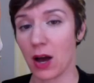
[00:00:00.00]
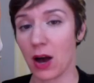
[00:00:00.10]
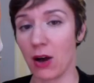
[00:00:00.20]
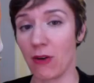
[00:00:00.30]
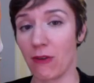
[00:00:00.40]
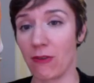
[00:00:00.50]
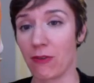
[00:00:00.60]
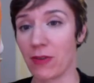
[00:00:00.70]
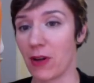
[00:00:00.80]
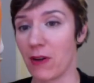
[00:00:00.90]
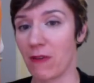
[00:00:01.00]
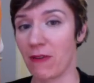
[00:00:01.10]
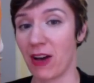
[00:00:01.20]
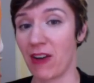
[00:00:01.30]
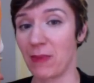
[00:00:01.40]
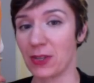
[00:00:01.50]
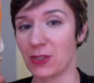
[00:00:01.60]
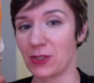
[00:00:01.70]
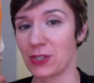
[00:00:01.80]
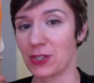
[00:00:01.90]
of five
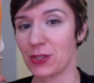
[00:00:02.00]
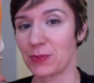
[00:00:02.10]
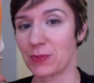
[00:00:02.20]
muscles